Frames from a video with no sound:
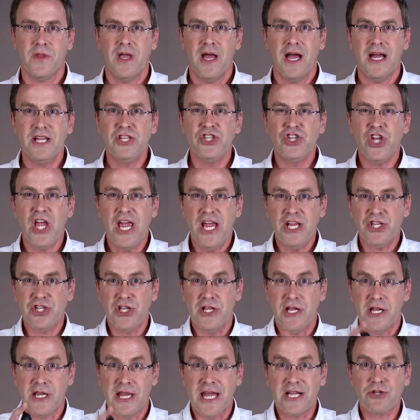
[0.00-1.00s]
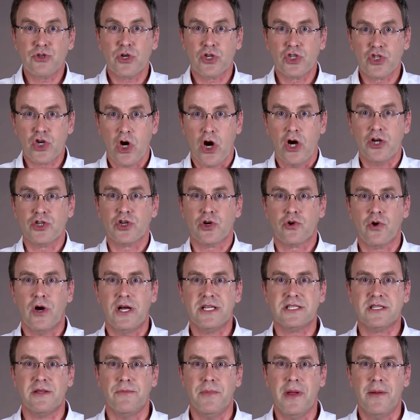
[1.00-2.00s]
a change in the electric charge
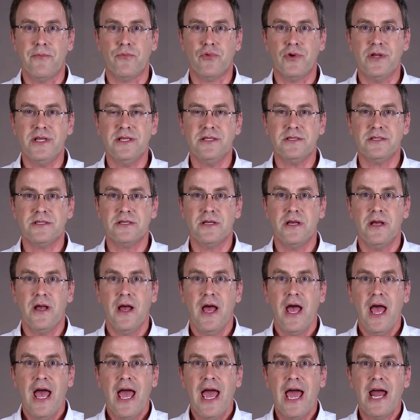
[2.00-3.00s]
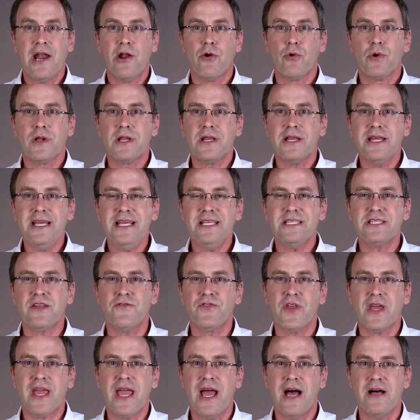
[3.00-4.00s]
across the membranes, and a release of
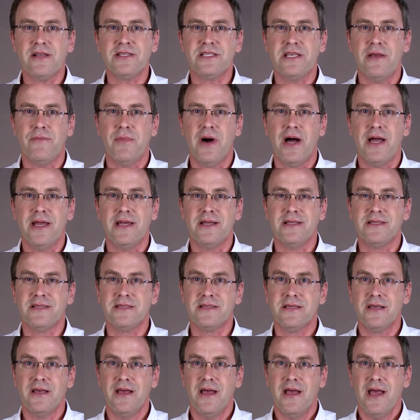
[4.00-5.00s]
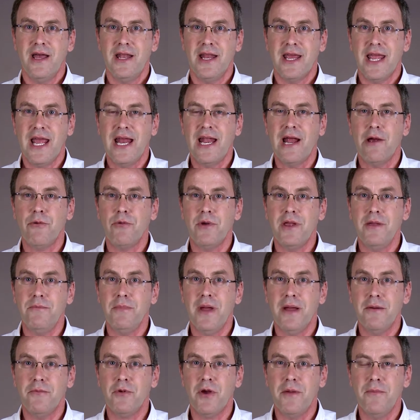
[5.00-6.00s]
the calcium ions. And again, I
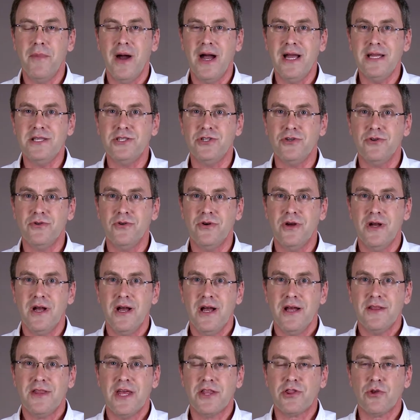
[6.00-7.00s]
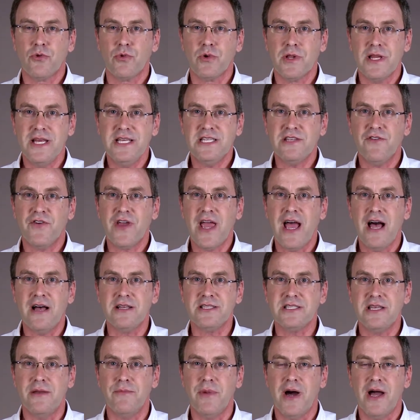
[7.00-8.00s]
remind you that the release of
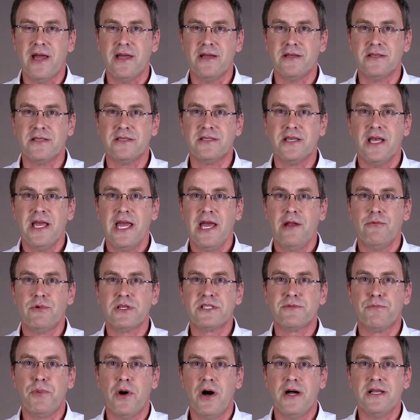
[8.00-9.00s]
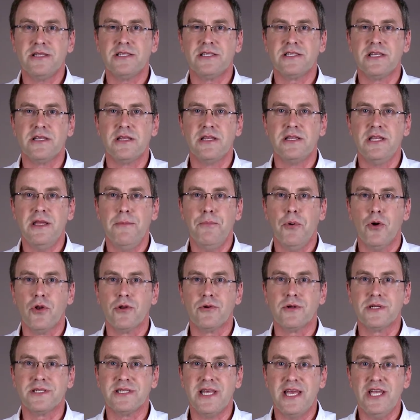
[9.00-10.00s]
calcium ions in response to the
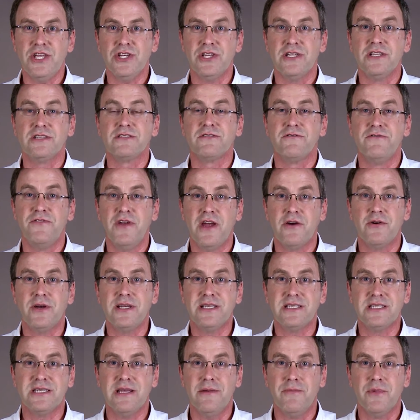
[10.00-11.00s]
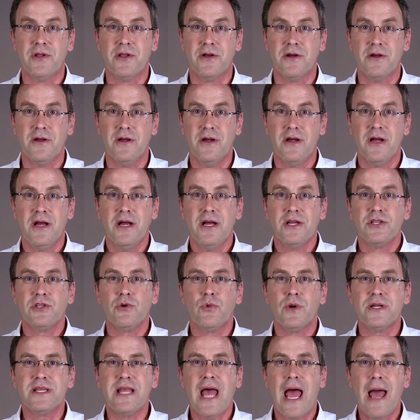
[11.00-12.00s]
depolarization is very similar to
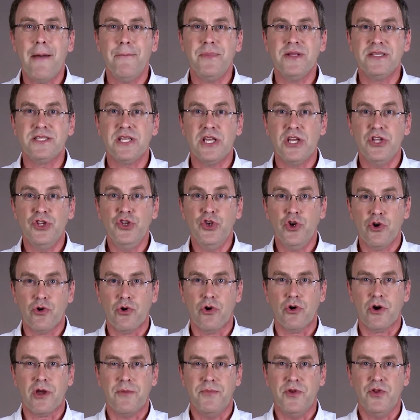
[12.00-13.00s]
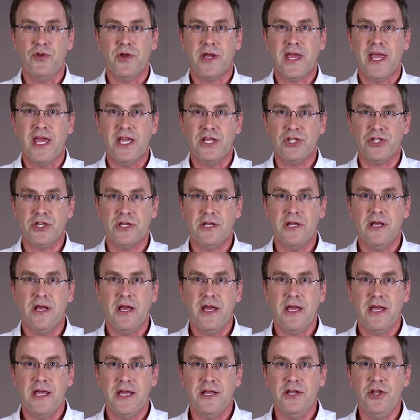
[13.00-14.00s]
what happens in neural communication
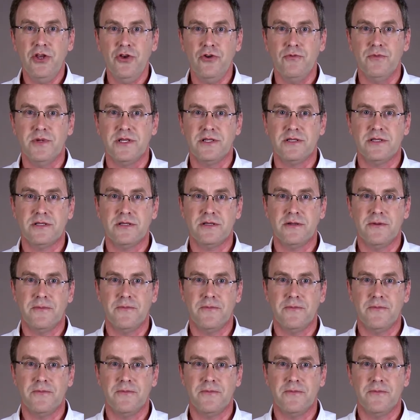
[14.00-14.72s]
in humans.